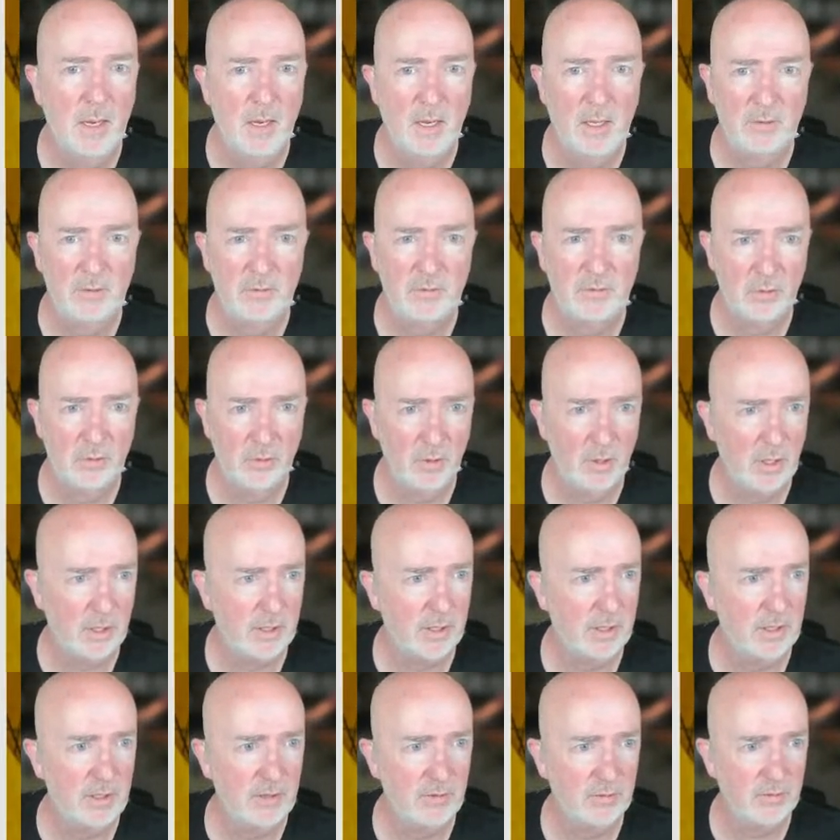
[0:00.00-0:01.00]
so that I
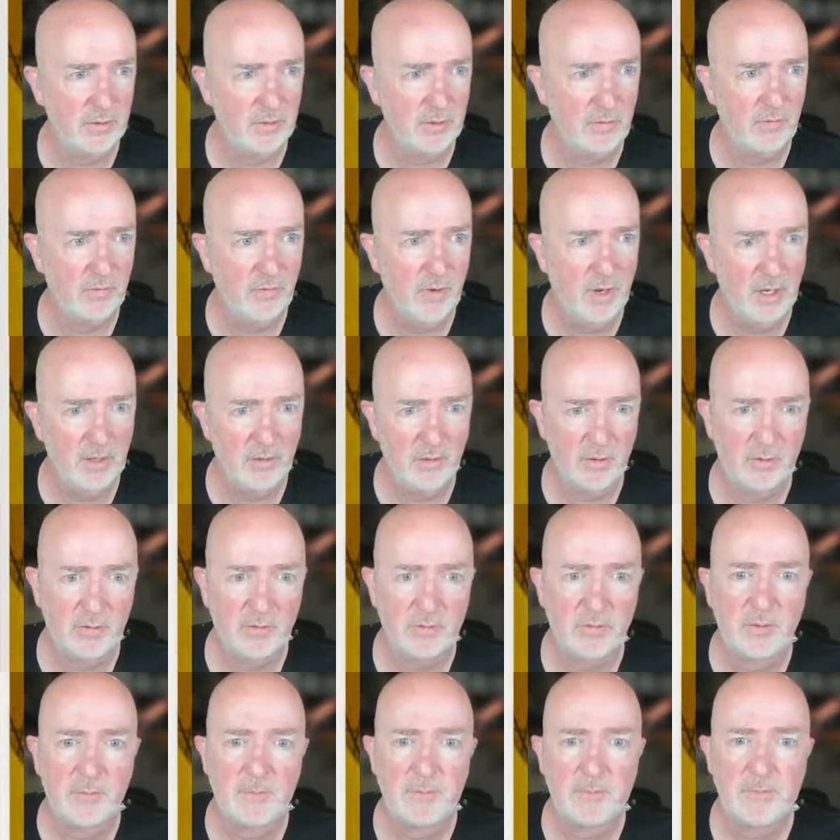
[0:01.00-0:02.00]
can easily find
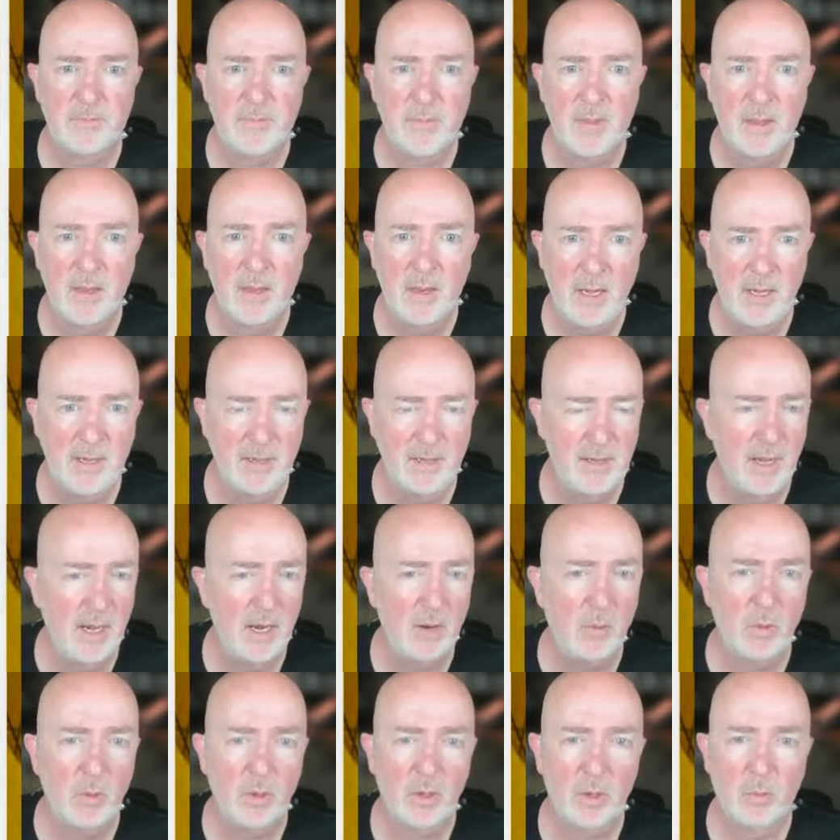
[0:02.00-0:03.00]
this. And now
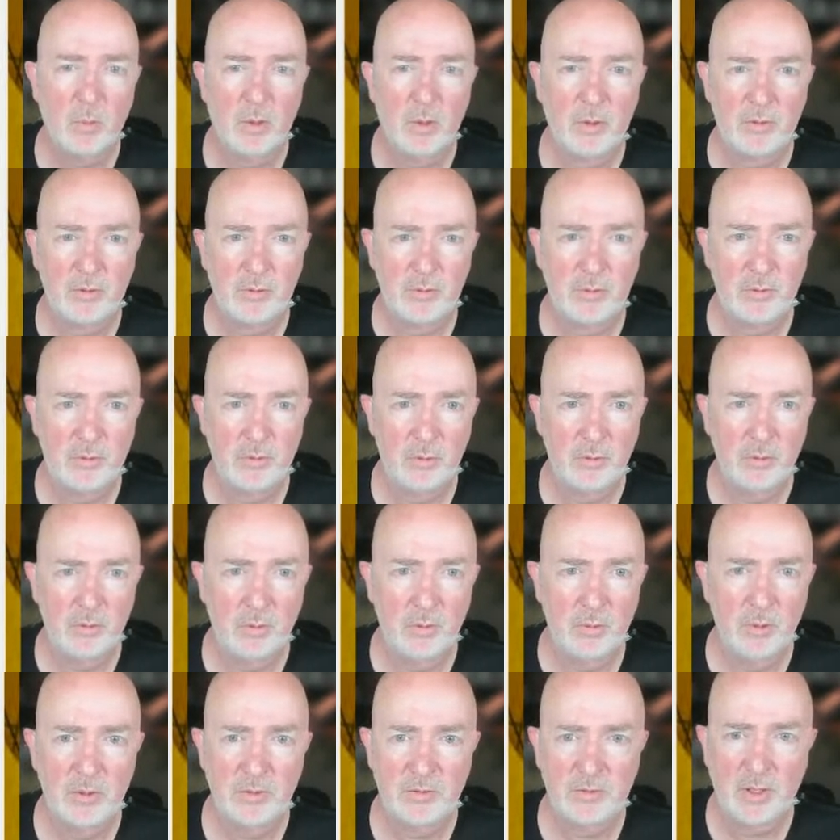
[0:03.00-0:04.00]
what I want to
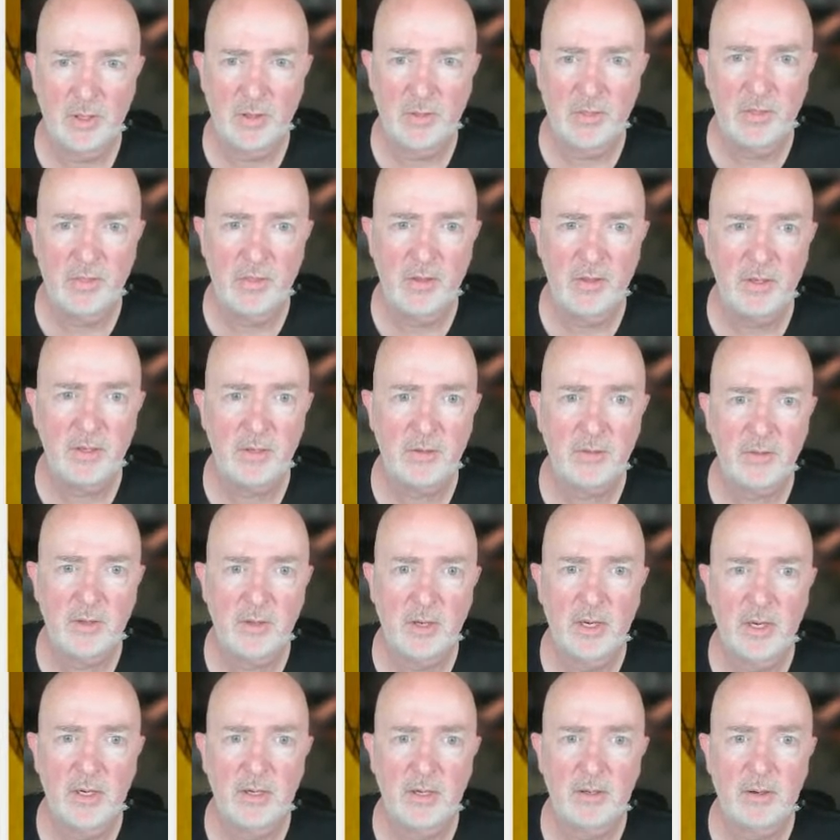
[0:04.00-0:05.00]
do is I think
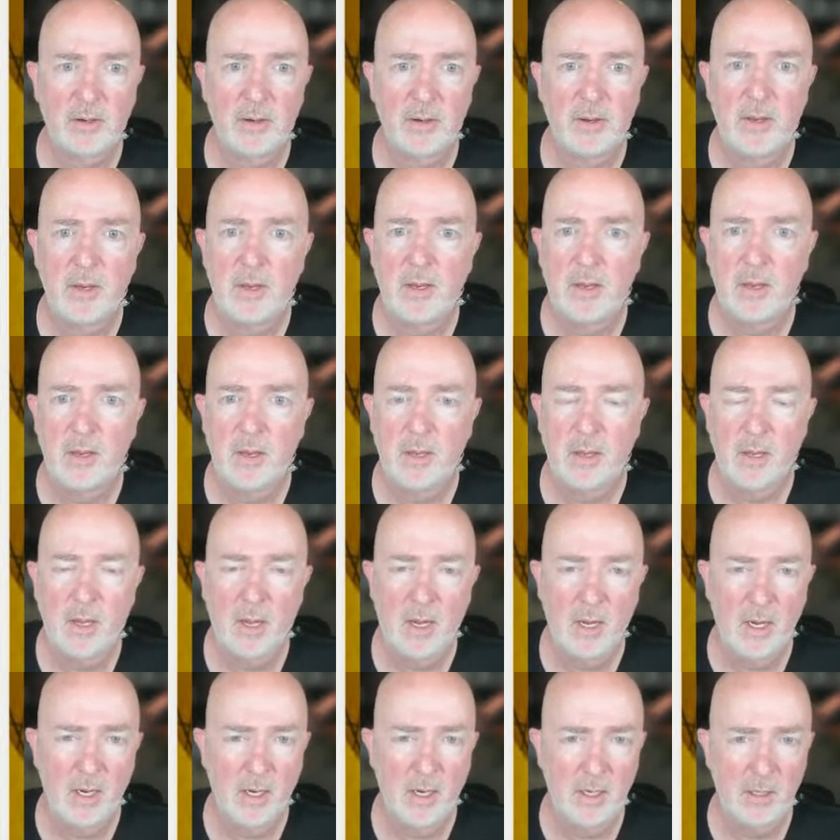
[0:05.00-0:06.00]
that
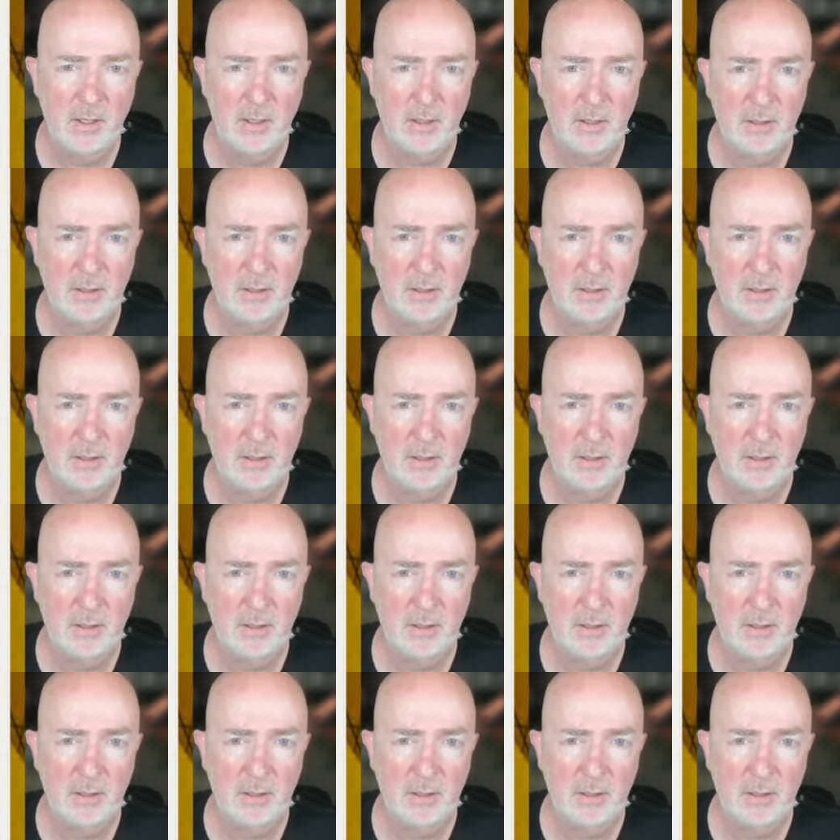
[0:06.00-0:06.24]
I